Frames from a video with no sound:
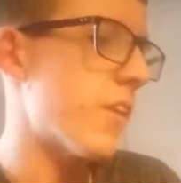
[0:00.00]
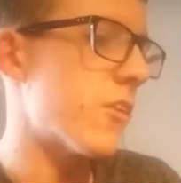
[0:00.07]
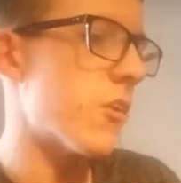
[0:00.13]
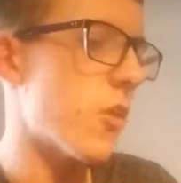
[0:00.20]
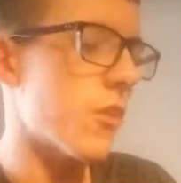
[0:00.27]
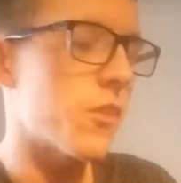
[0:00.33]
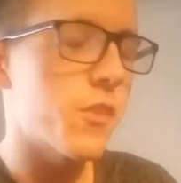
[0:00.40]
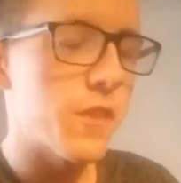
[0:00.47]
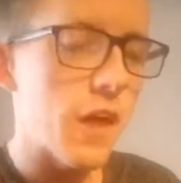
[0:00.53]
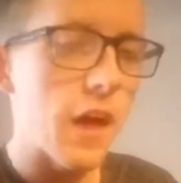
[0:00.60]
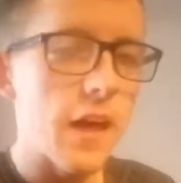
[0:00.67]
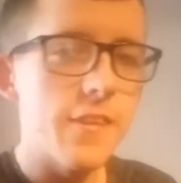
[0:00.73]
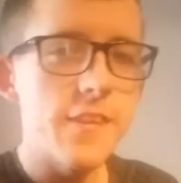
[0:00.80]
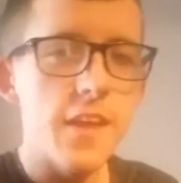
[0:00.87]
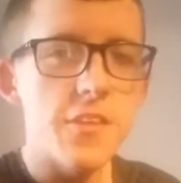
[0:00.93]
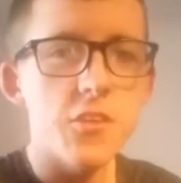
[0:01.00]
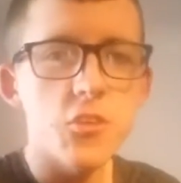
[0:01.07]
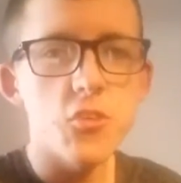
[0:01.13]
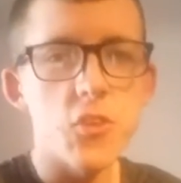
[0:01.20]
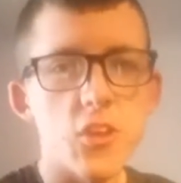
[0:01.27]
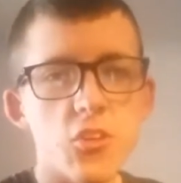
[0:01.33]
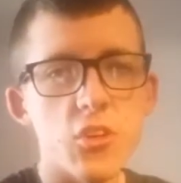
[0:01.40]
then the
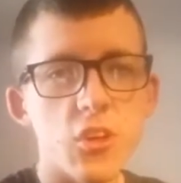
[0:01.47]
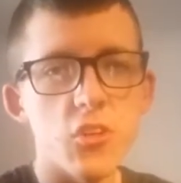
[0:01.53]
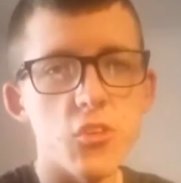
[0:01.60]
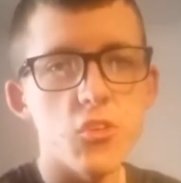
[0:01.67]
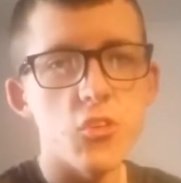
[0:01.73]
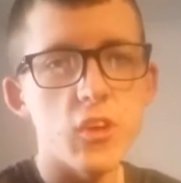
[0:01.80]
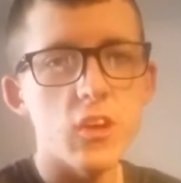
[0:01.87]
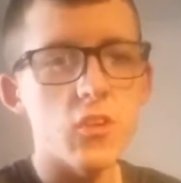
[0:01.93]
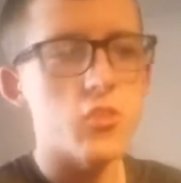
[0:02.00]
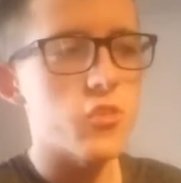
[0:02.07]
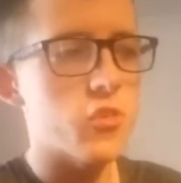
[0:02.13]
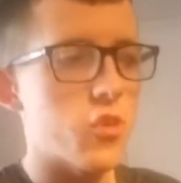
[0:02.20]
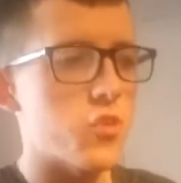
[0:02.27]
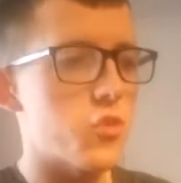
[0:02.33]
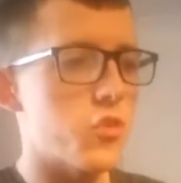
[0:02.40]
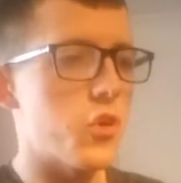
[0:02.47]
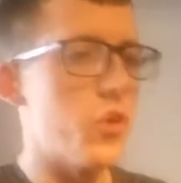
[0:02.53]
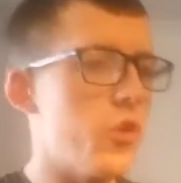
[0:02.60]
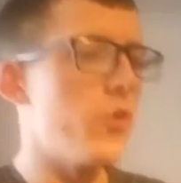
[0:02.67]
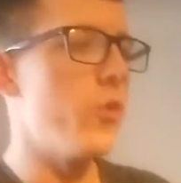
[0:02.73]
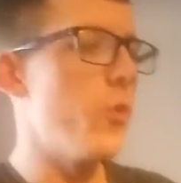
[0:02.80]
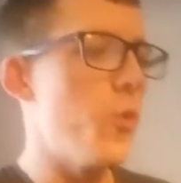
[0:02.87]
666
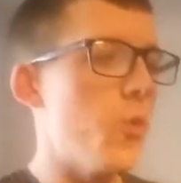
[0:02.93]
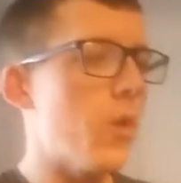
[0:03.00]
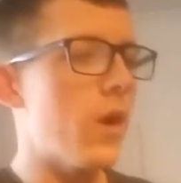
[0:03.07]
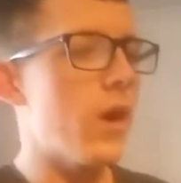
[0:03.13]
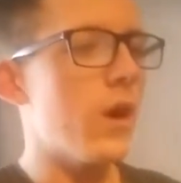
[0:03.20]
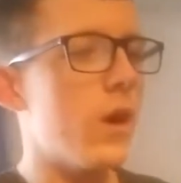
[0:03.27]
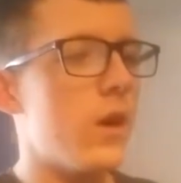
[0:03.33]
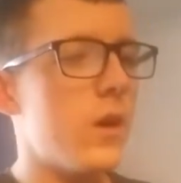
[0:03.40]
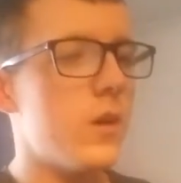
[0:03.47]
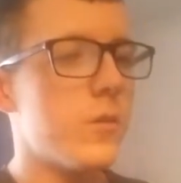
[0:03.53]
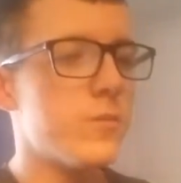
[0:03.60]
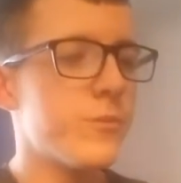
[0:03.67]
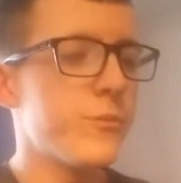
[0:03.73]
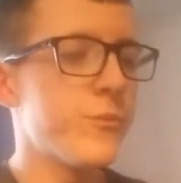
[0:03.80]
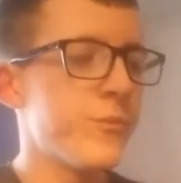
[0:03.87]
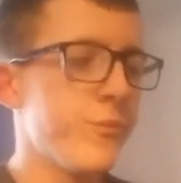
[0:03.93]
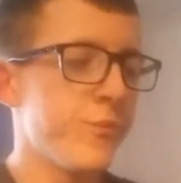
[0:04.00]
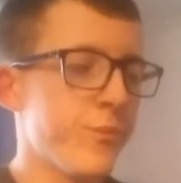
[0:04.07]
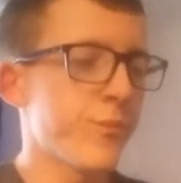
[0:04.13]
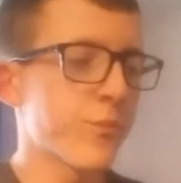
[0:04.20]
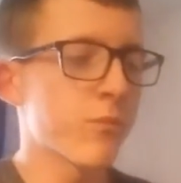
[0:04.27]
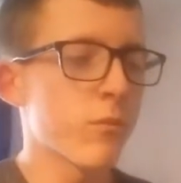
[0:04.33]
to
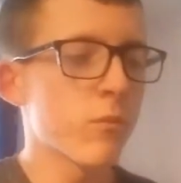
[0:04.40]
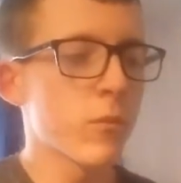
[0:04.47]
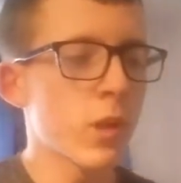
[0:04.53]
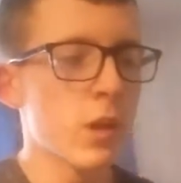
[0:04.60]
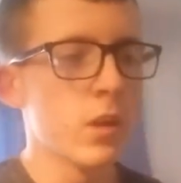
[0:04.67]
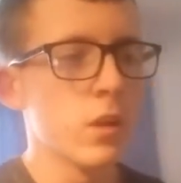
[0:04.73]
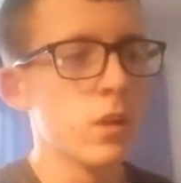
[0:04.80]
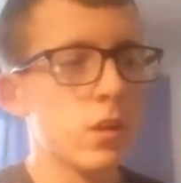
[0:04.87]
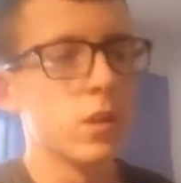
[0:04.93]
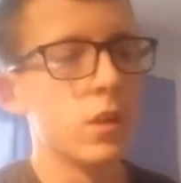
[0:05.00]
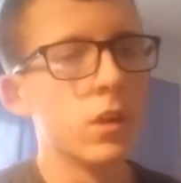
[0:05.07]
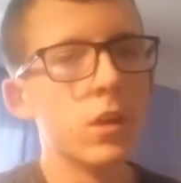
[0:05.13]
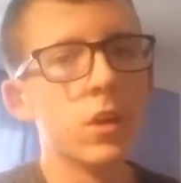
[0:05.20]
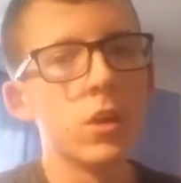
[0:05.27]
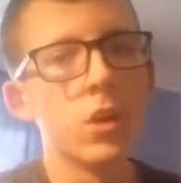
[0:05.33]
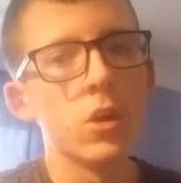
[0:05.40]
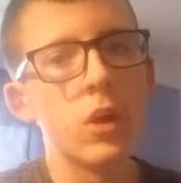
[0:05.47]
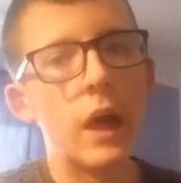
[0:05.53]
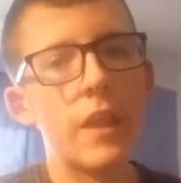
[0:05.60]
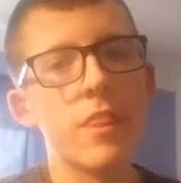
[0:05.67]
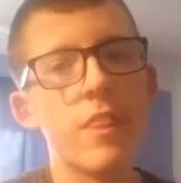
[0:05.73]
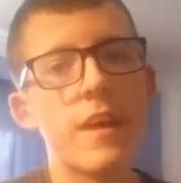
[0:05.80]

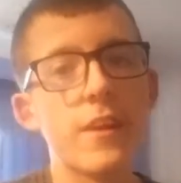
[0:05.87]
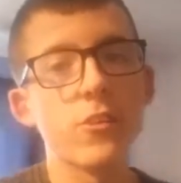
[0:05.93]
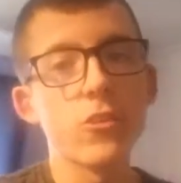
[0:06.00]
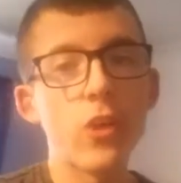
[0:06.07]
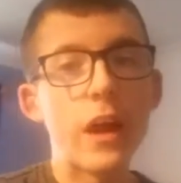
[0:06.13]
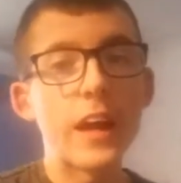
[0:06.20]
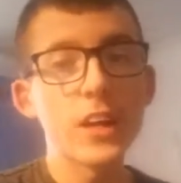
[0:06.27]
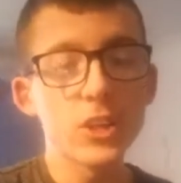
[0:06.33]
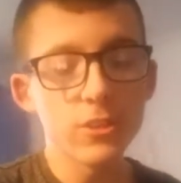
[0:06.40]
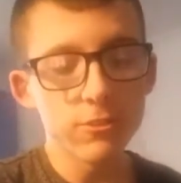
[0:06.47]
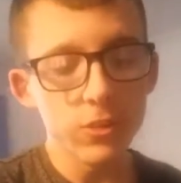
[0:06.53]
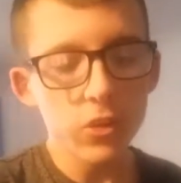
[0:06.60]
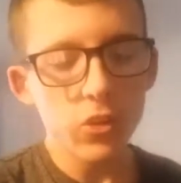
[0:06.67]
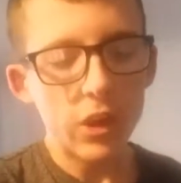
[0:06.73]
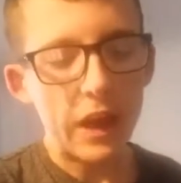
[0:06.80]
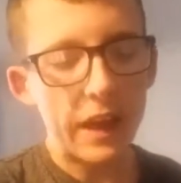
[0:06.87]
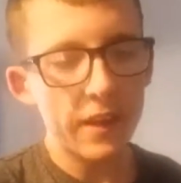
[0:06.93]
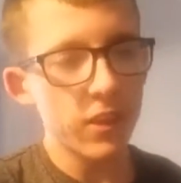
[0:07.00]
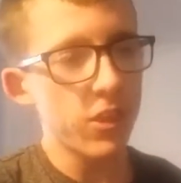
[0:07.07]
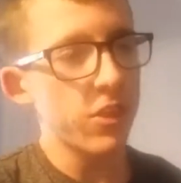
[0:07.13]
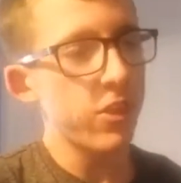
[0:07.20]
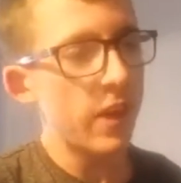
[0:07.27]
and then to Ashford,
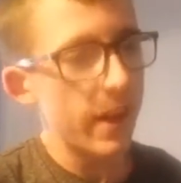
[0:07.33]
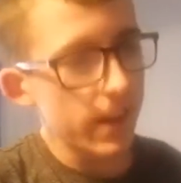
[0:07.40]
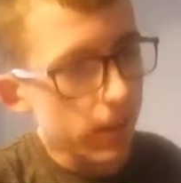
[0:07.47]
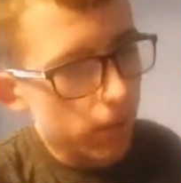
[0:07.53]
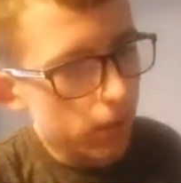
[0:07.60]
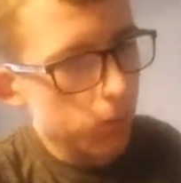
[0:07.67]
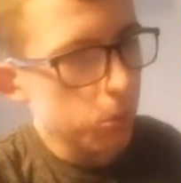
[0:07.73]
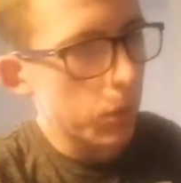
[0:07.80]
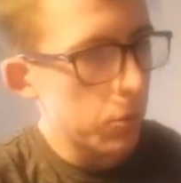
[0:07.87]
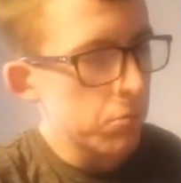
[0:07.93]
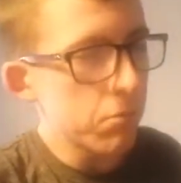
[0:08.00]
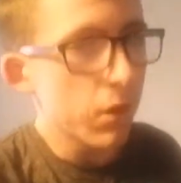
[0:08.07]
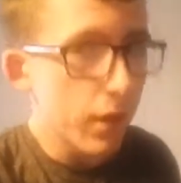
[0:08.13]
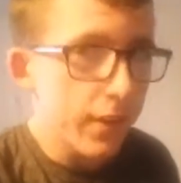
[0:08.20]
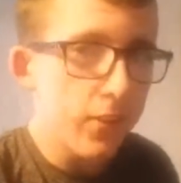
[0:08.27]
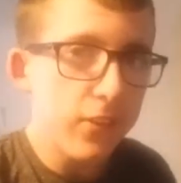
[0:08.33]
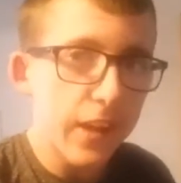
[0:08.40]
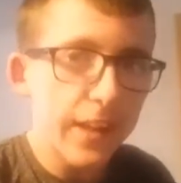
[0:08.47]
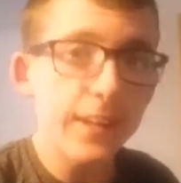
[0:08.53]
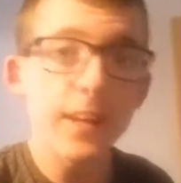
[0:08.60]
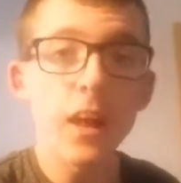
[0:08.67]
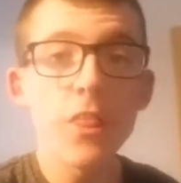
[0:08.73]
and then we might
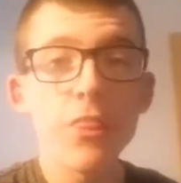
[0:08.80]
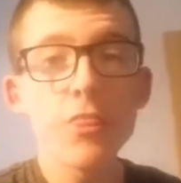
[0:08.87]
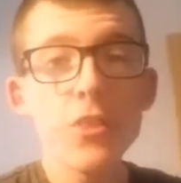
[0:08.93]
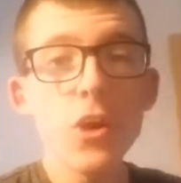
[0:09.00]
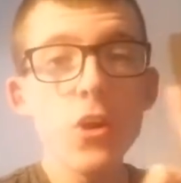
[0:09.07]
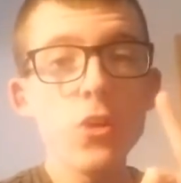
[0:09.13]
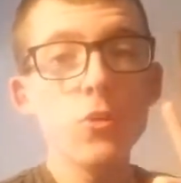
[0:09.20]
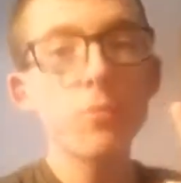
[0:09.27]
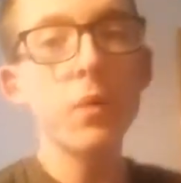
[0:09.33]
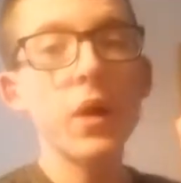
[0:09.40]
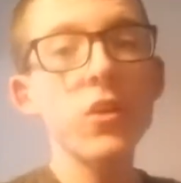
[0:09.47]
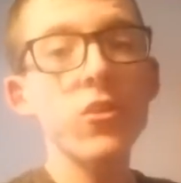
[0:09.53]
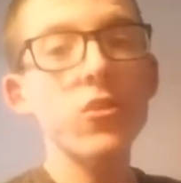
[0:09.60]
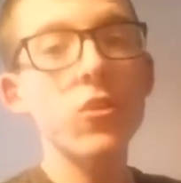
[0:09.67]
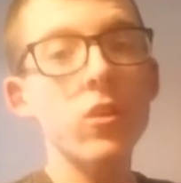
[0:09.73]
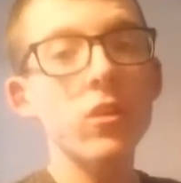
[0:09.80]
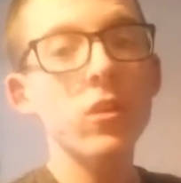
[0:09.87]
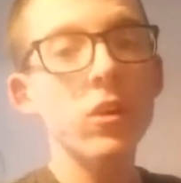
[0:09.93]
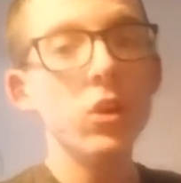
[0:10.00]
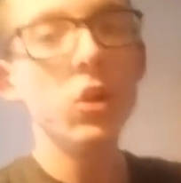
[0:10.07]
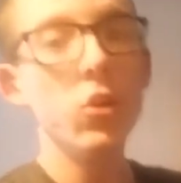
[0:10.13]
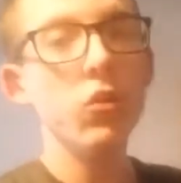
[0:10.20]
take a third bus
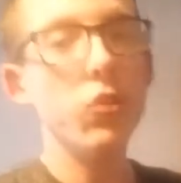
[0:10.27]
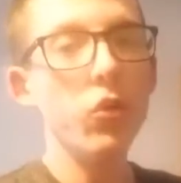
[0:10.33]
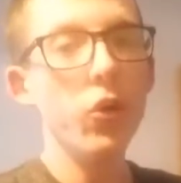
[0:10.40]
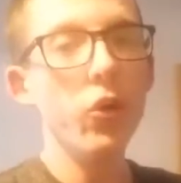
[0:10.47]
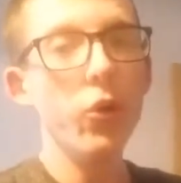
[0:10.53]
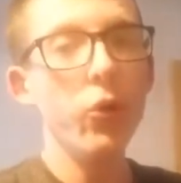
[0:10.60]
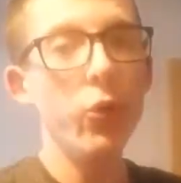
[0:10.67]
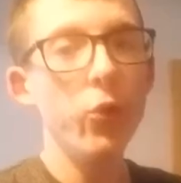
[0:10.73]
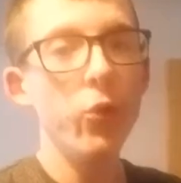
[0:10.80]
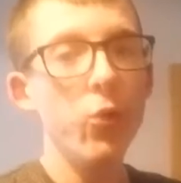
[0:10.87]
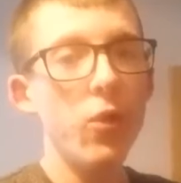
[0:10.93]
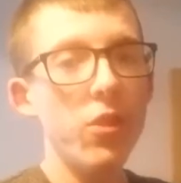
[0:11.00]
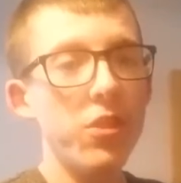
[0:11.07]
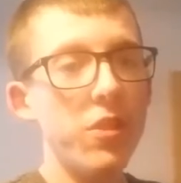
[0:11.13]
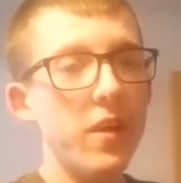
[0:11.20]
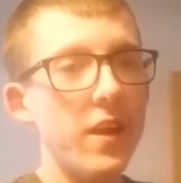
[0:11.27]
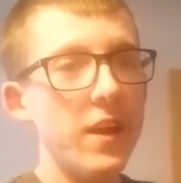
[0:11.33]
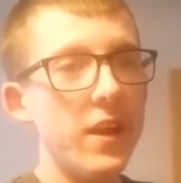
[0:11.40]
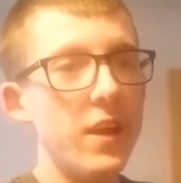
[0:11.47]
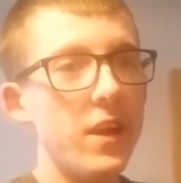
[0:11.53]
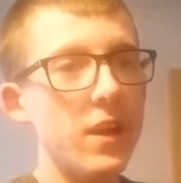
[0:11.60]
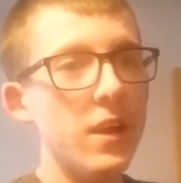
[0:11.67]
to
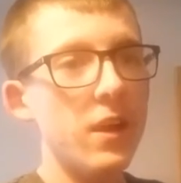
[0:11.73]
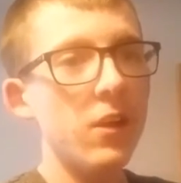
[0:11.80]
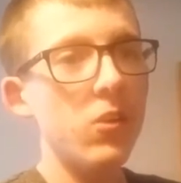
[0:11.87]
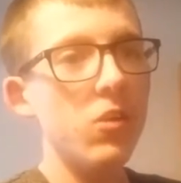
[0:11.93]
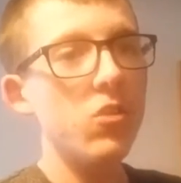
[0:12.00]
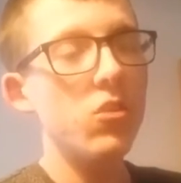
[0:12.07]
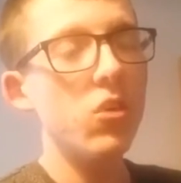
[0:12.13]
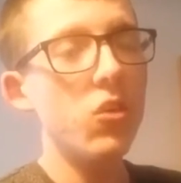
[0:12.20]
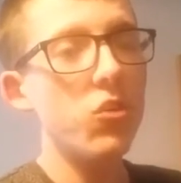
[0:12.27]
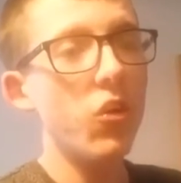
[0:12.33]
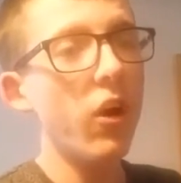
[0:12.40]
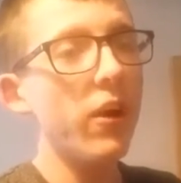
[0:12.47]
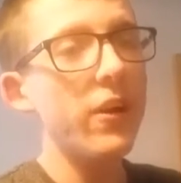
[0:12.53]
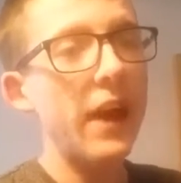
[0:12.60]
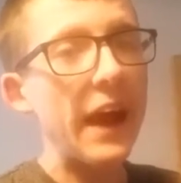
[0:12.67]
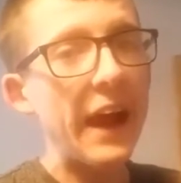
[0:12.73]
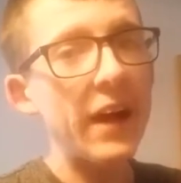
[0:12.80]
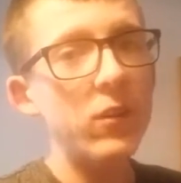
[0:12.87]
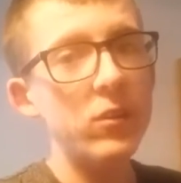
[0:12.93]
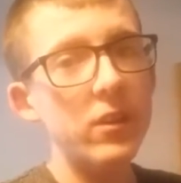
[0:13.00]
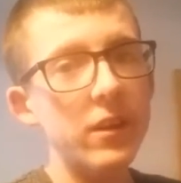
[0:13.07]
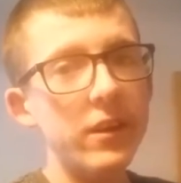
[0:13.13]
the designer
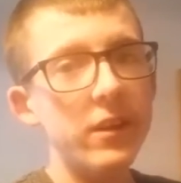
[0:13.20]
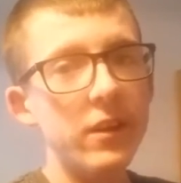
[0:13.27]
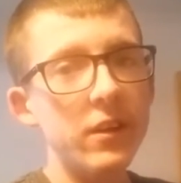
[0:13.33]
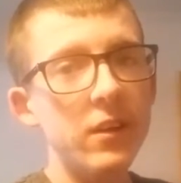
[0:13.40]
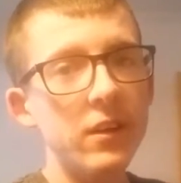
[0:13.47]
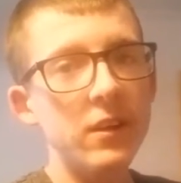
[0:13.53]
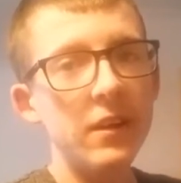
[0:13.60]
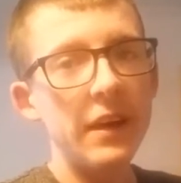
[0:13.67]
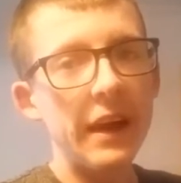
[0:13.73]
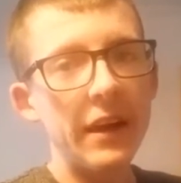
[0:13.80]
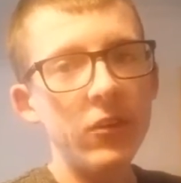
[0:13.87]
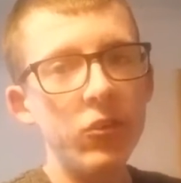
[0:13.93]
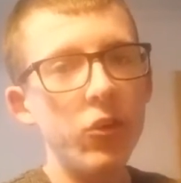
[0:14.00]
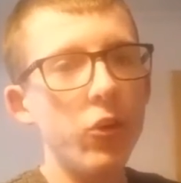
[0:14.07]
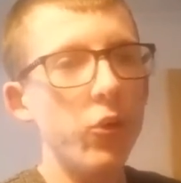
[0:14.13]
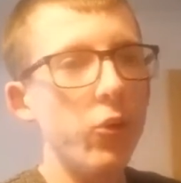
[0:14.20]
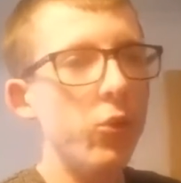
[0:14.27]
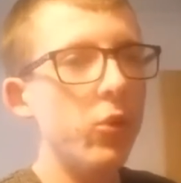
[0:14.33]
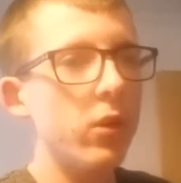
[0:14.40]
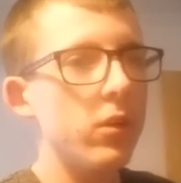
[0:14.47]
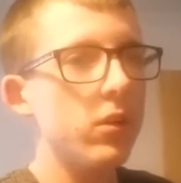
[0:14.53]
outlet and do